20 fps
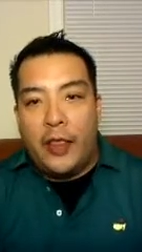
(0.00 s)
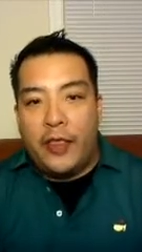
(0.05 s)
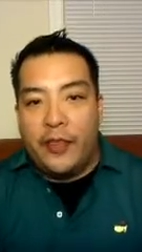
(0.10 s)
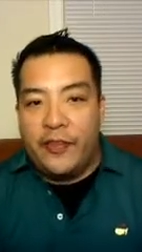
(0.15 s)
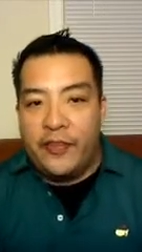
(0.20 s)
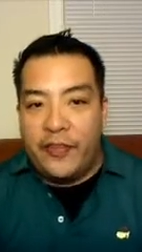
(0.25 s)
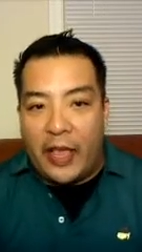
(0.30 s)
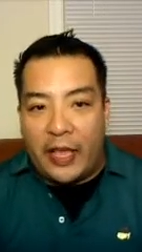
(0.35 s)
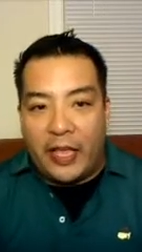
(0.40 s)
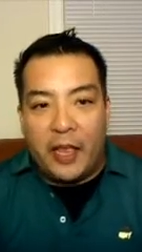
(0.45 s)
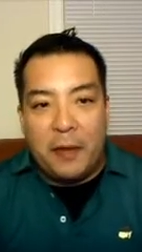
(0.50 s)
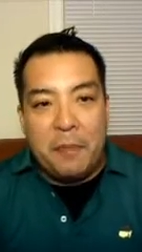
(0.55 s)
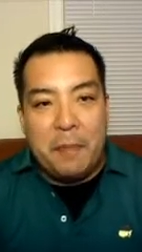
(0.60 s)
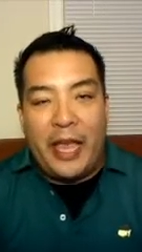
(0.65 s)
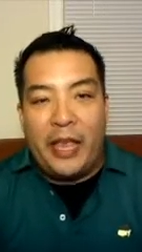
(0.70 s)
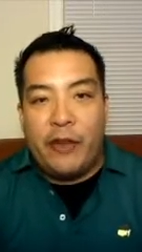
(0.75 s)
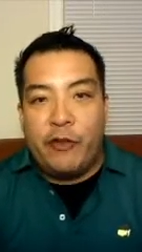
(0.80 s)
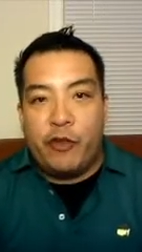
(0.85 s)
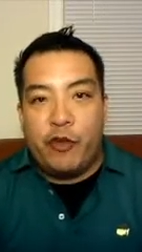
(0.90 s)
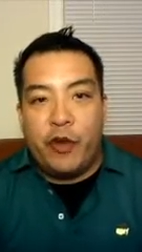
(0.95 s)
uh, the
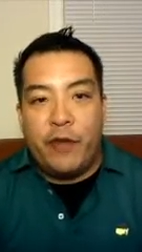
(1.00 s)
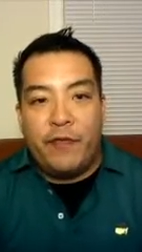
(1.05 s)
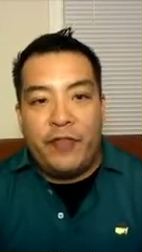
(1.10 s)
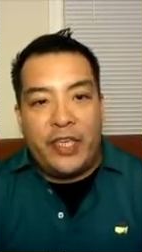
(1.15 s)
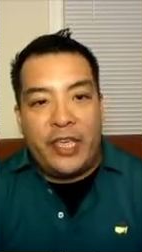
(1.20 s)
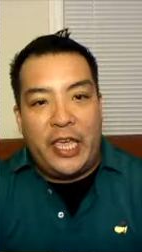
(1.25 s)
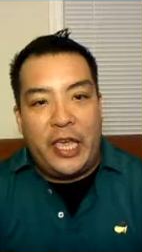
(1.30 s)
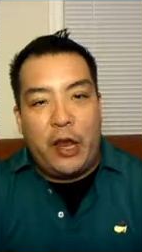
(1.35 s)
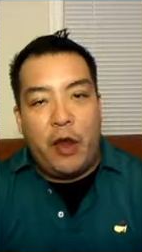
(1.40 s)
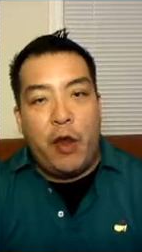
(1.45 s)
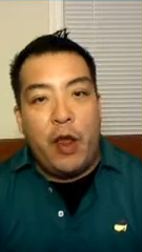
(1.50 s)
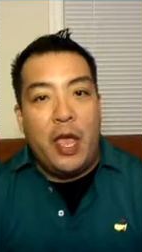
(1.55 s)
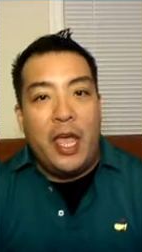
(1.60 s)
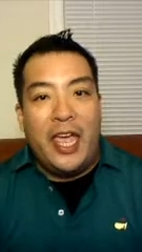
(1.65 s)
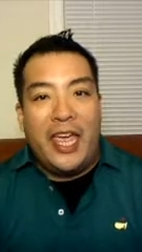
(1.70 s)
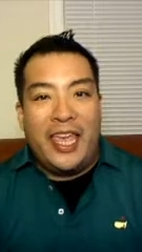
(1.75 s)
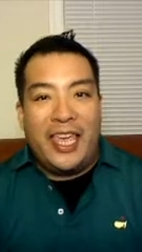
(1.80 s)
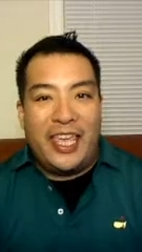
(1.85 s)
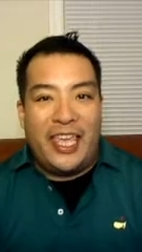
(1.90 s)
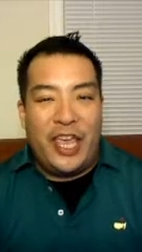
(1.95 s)
second major of the year.
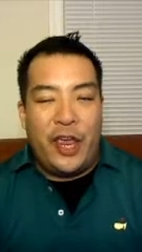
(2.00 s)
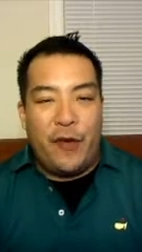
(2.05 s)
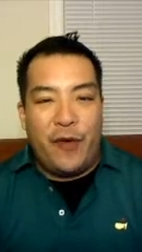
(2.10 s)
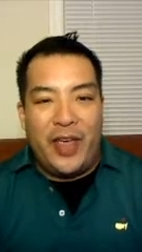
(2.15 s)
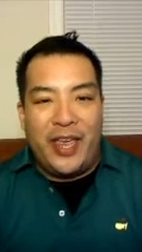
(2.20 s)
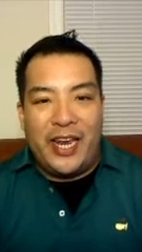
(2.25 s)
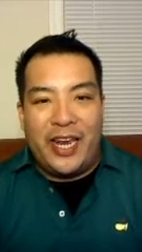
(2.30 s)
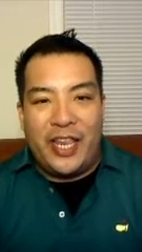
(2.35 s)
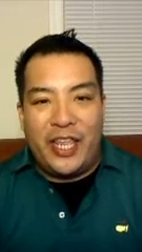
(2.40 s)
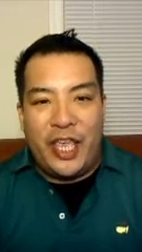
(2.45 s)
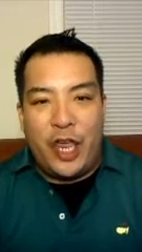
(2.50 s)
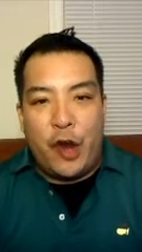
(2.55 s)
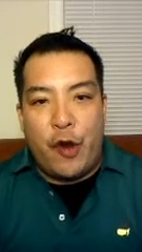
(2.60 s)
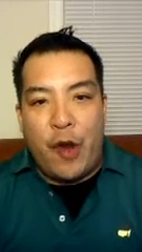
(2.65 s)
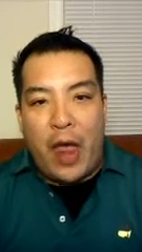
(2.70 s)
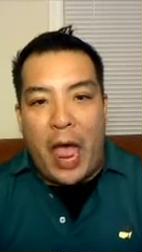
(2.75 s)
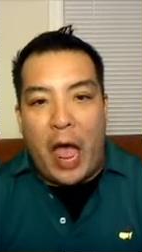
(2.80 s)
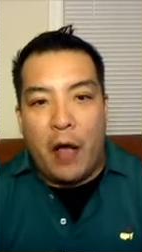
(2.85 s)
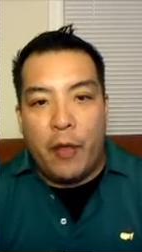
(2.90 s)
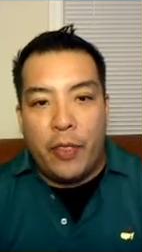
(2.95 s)
Year in and
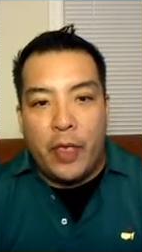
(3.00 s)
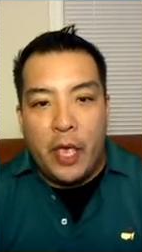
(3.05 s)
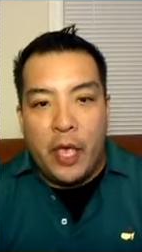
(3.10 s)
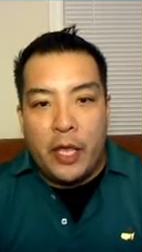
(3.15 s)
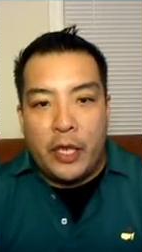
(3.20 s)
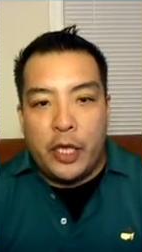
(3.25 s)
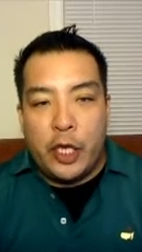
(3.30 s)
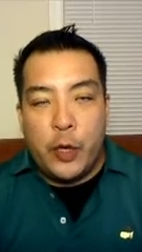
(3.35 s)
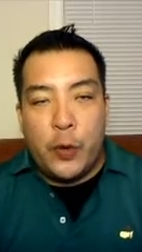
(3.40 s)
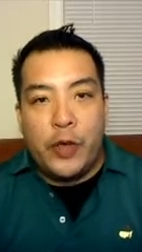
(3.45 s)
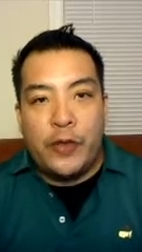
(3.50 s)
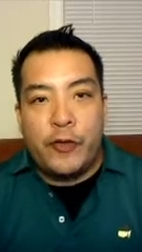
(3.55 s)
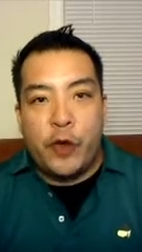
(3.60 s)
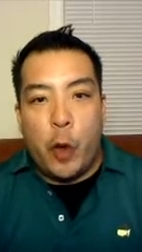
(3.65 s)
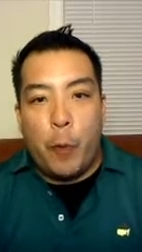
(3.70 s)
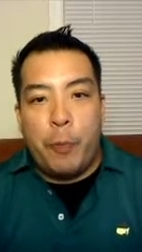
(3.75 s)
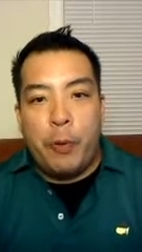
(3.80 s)
year out, the U.S.